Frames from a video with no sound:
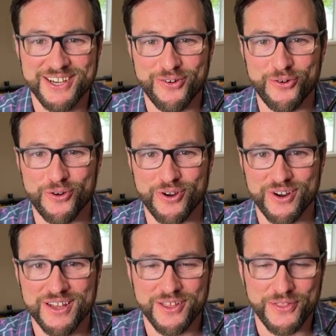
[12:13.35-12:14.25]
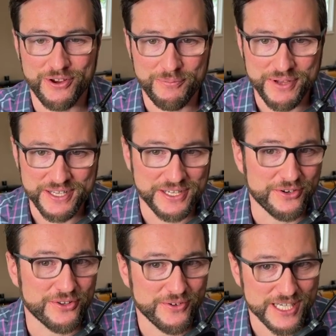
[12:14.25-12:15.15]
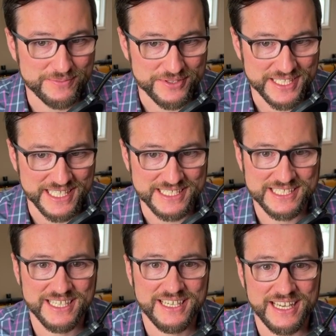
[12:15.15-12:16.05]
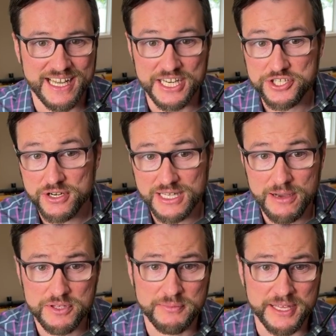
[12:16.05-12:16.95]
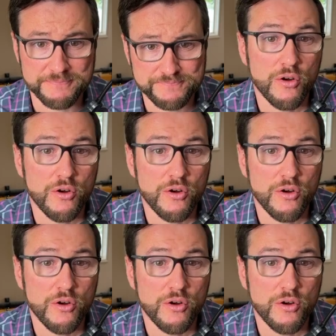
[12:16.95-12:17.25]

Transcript: or their opinion or their expertise. And he shared a lot with me.